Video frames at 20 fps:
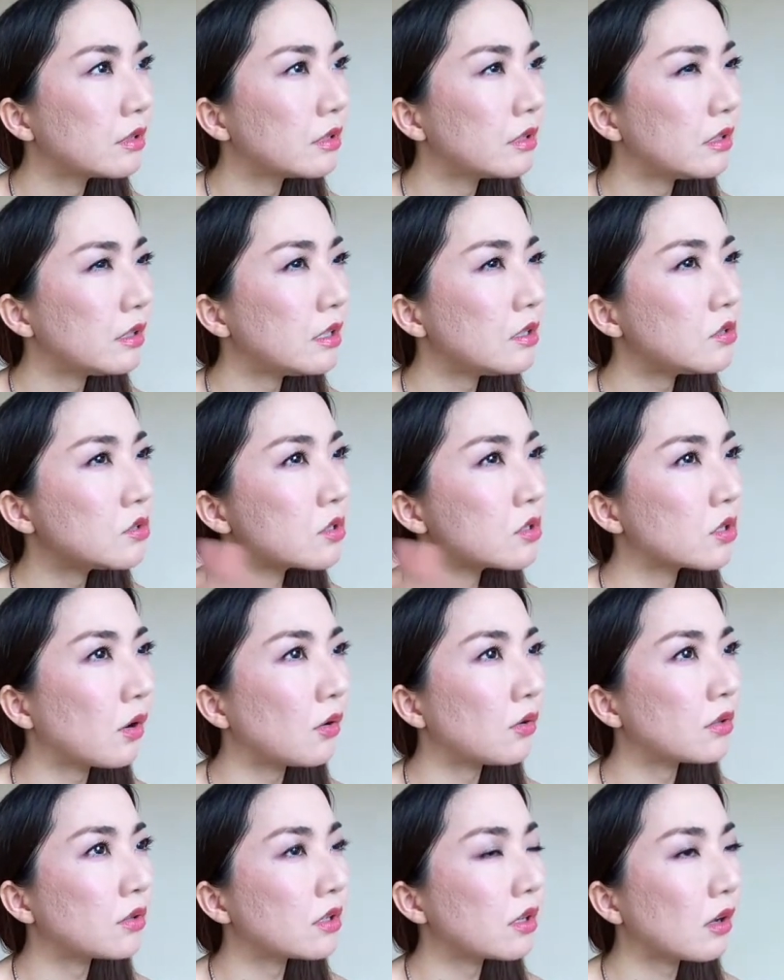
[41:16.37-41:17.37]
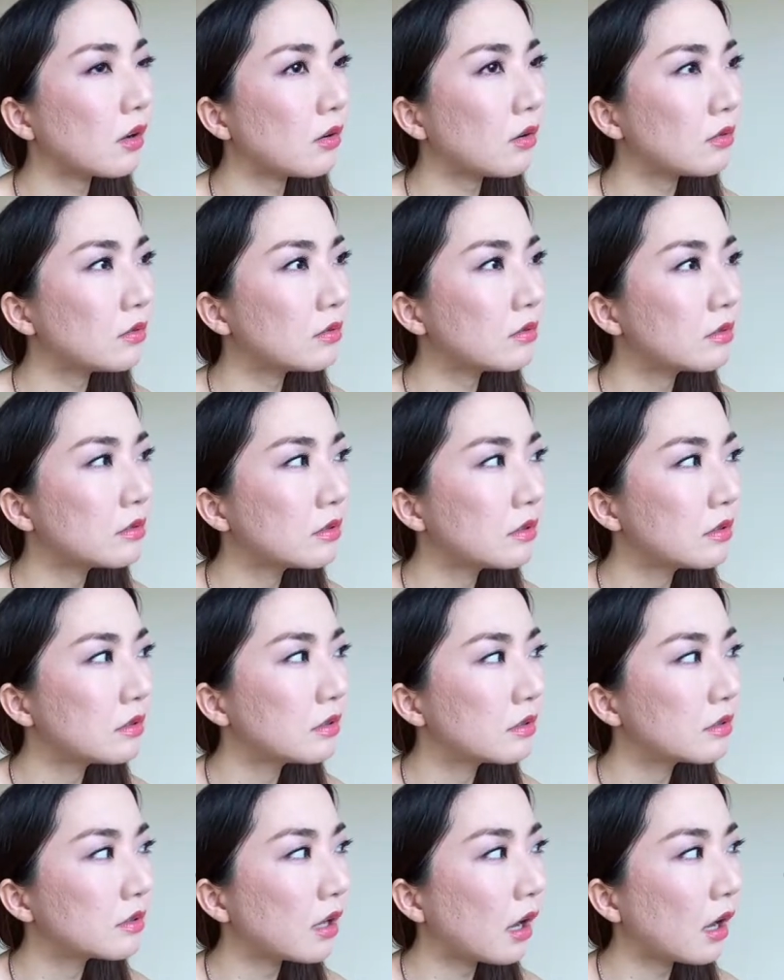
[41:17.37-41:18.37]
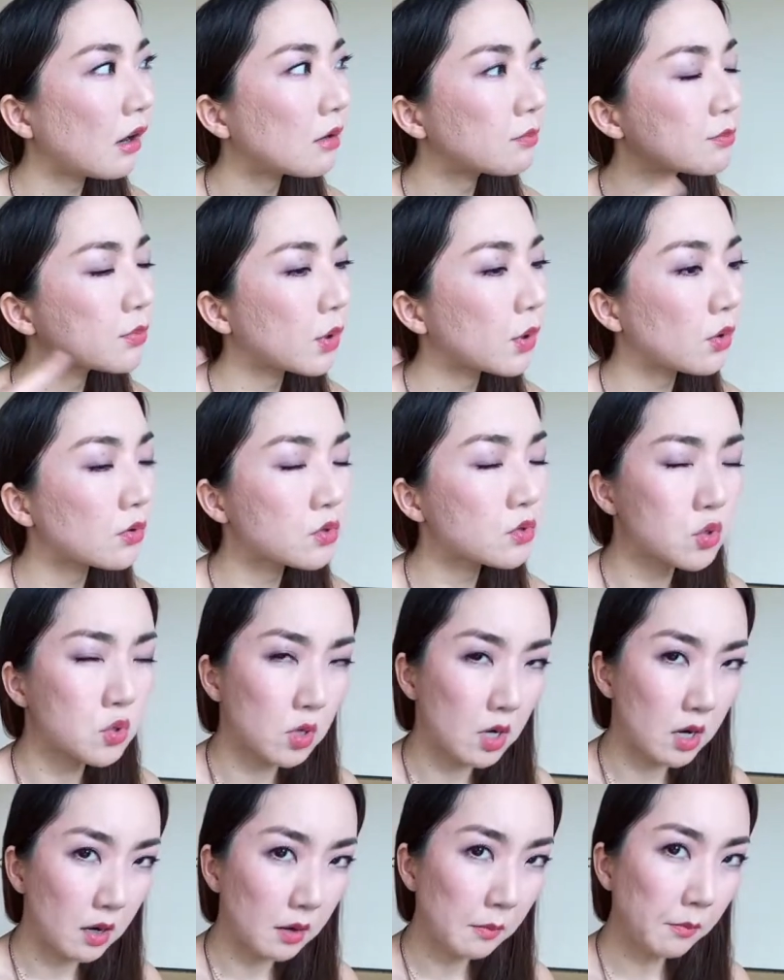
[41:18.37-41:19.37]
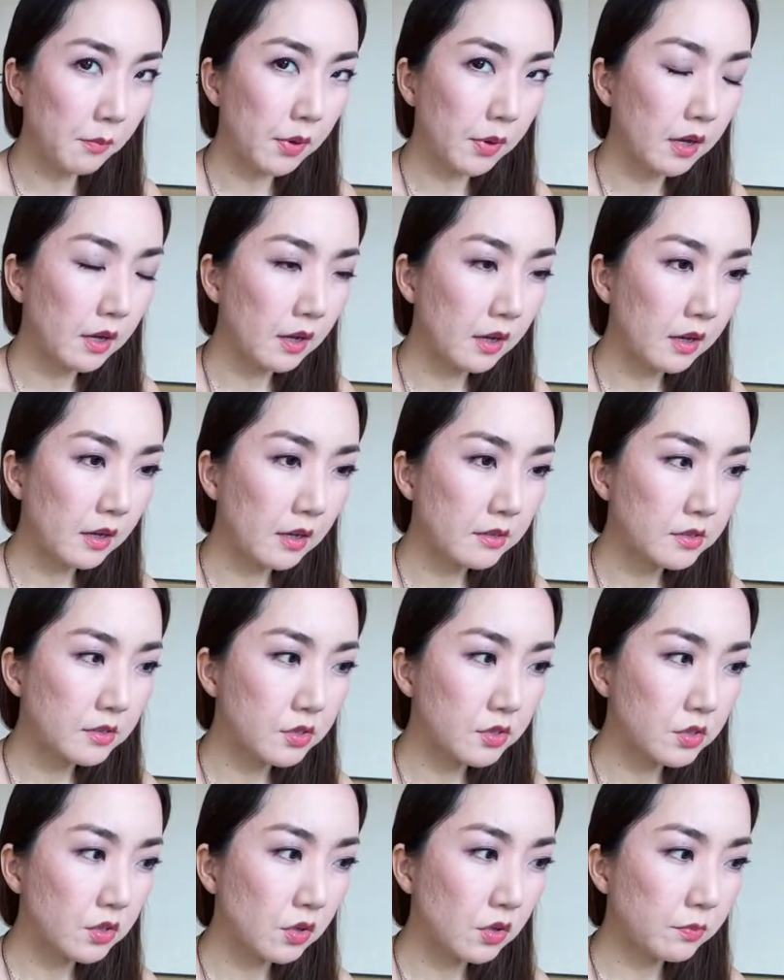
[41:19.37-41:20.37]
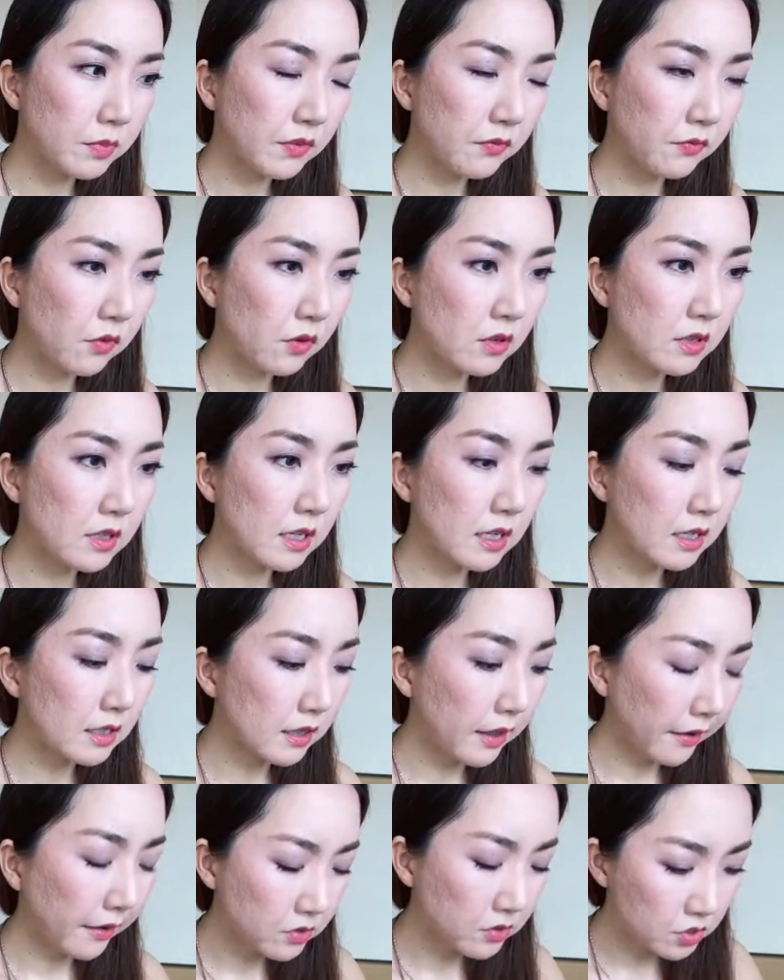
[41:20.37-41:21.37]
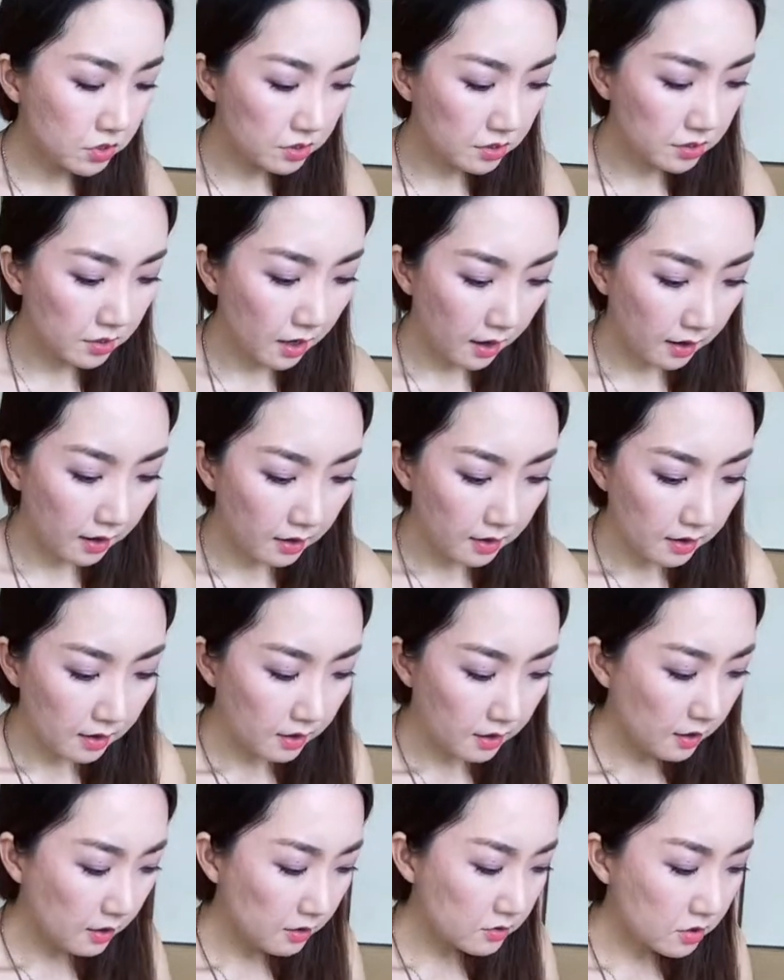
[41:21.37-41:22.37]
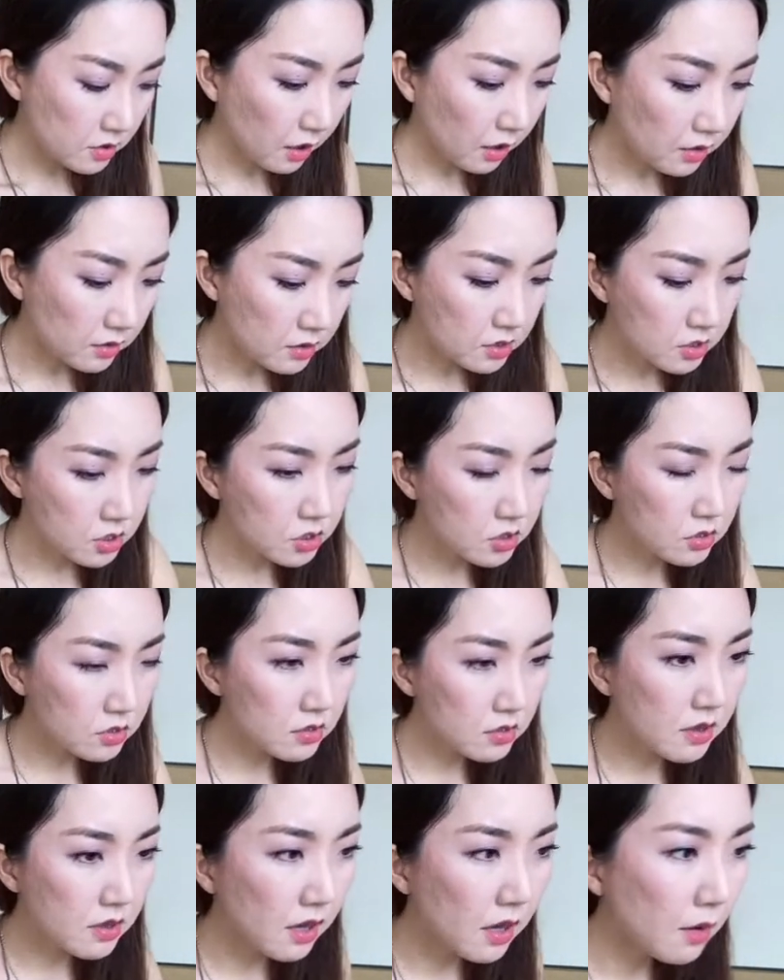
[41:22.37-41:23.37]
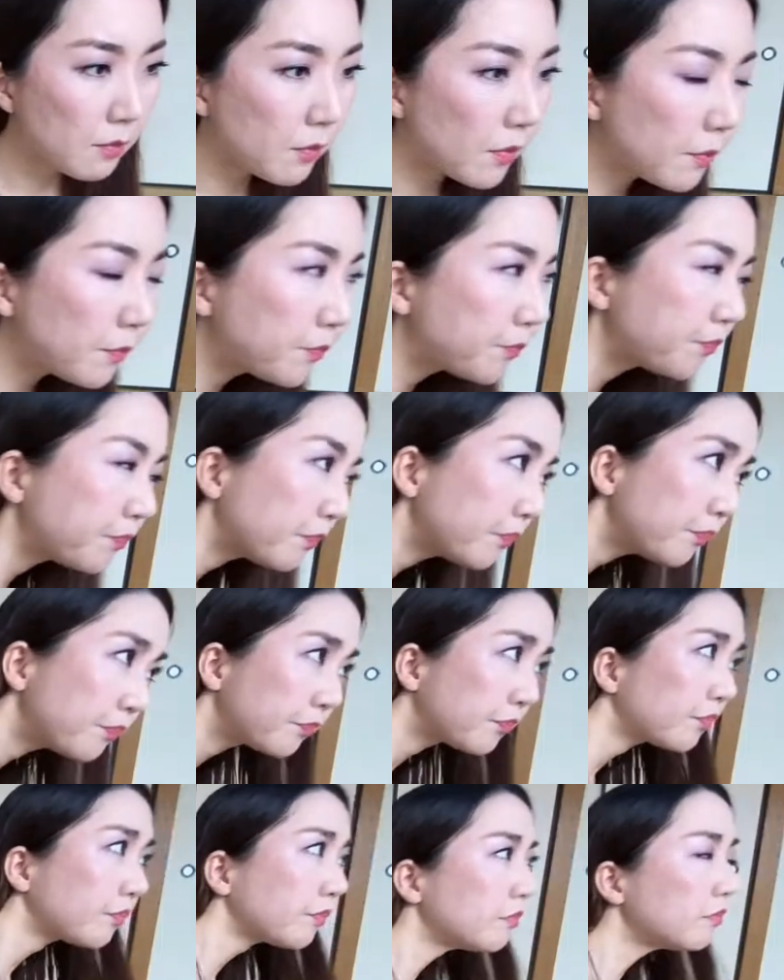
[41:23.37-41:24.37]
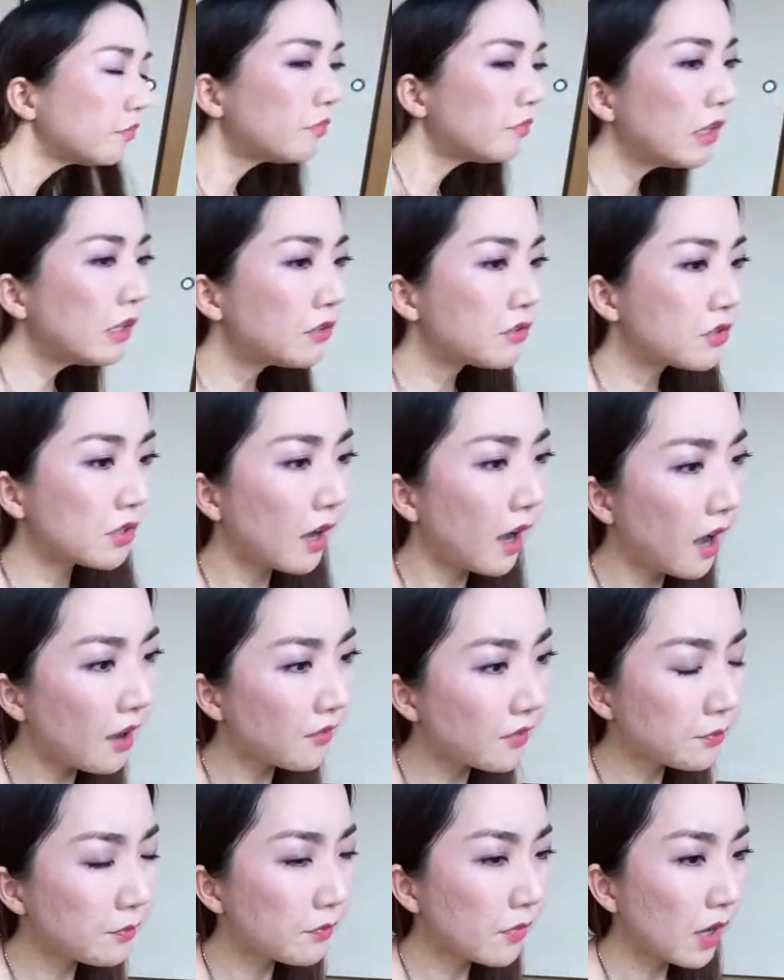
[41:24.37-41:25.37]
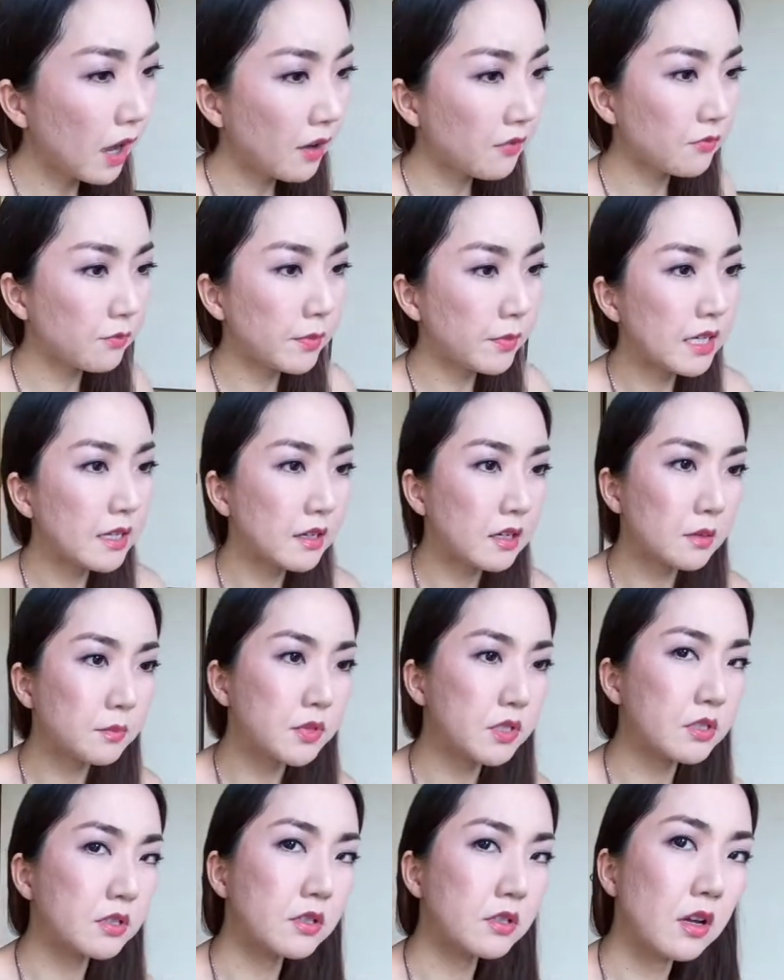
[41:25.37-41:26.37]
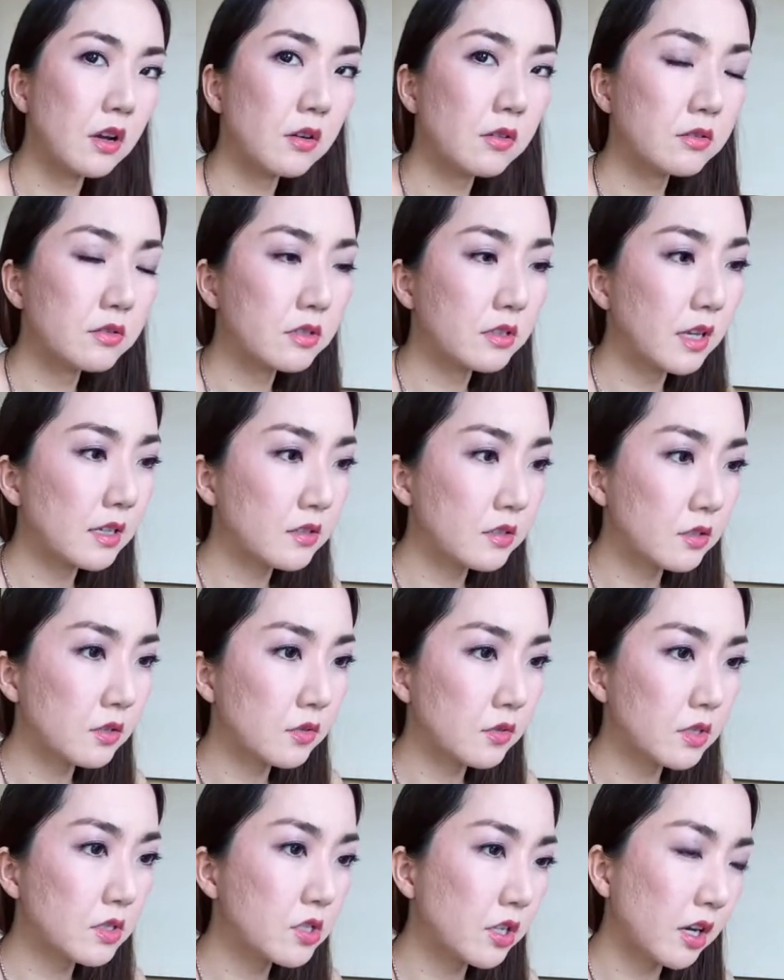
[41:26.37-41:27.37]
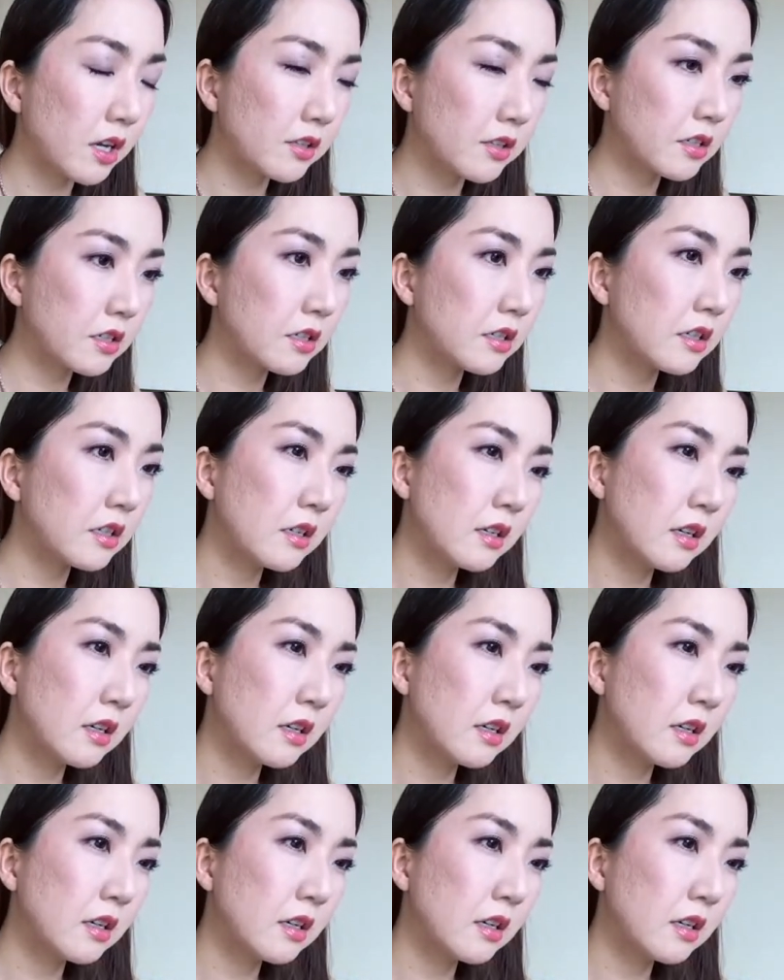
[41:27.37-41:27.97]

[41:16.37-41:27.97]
in Tokyo that are pro Trump. So before the election, I talked to them to have meetups, to get to know each other.